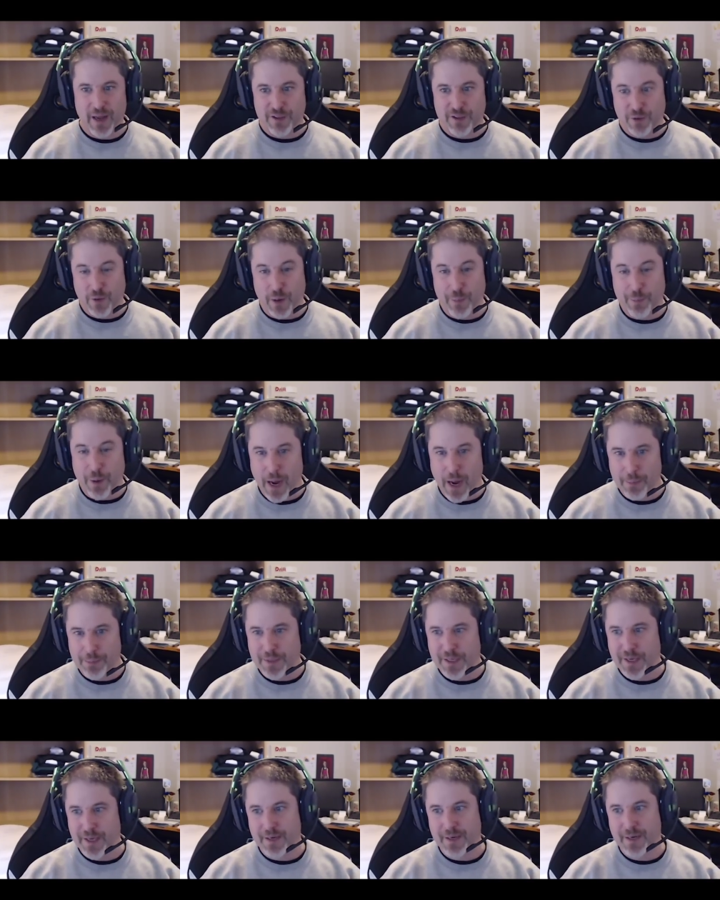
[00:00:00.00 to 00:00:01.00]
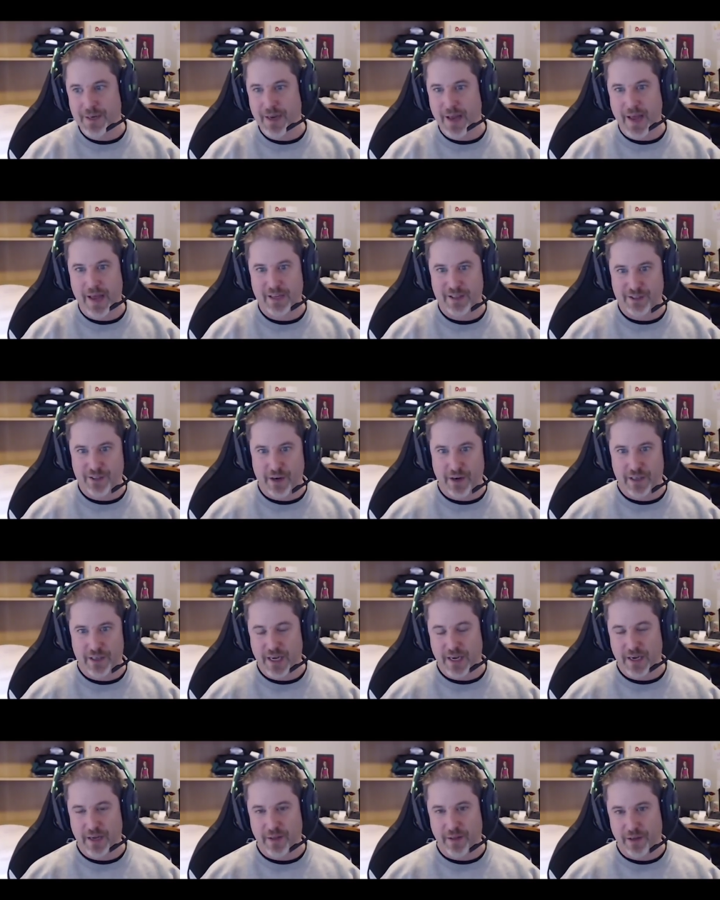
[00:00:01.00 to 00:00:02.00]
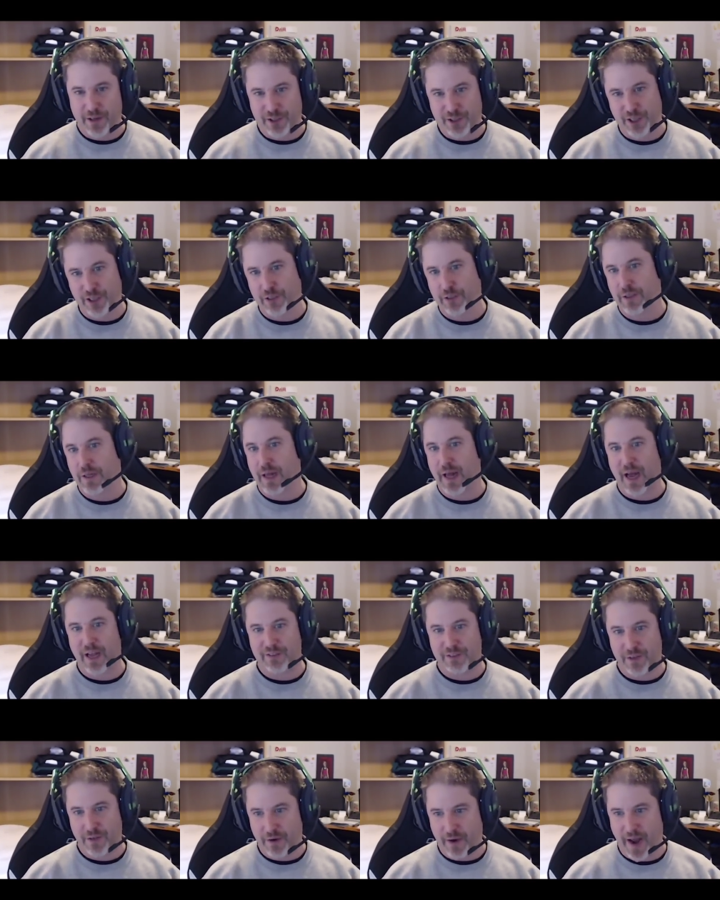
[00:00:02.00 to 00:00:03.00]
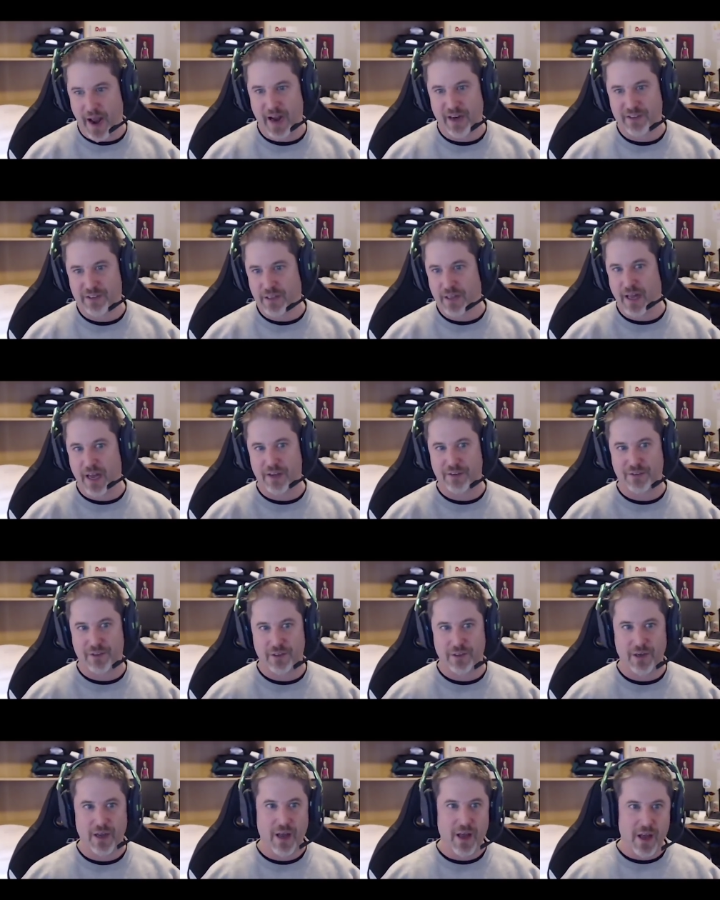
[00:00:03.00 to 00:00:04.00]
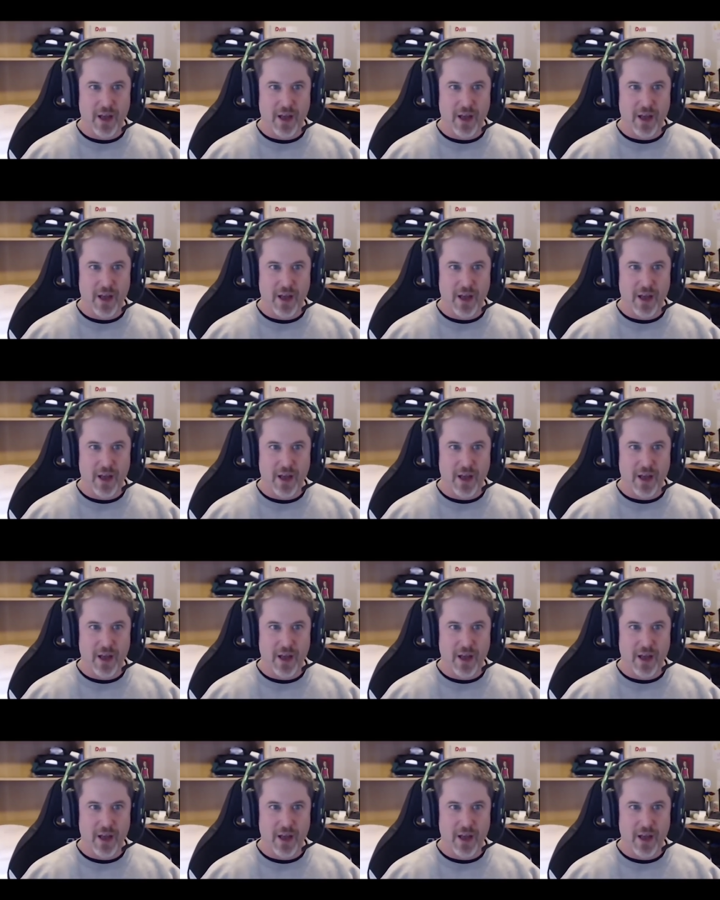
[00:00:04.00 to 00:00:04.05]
So I popped in and started taking their shield class and their axe class, and